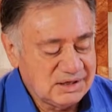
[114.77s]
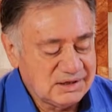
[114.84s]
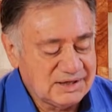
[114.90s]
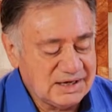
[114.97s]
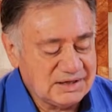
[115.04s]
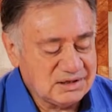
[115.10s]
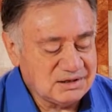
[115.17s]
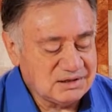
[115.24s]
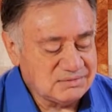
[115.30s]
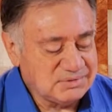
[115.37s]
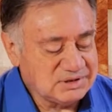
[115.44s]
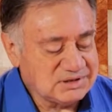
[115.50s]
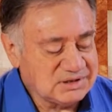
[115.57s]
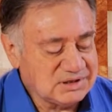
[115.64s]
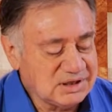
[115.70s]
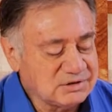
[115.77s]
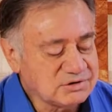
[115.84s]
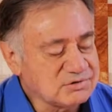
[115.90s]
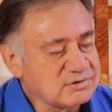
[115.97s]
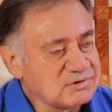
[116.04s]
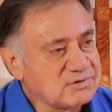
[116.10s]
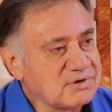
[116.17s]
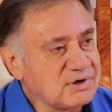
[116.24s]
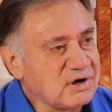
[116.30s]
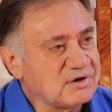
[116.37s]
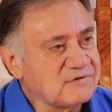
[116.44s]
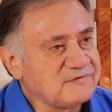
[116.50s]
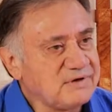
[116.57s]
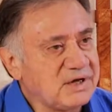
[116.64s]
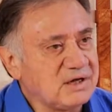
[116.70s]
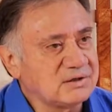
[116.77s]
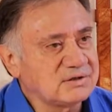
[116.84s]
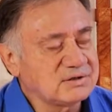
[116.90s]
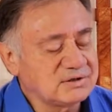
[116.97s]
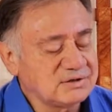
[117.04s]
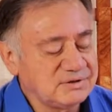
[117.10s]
that intimacy and truth are felt.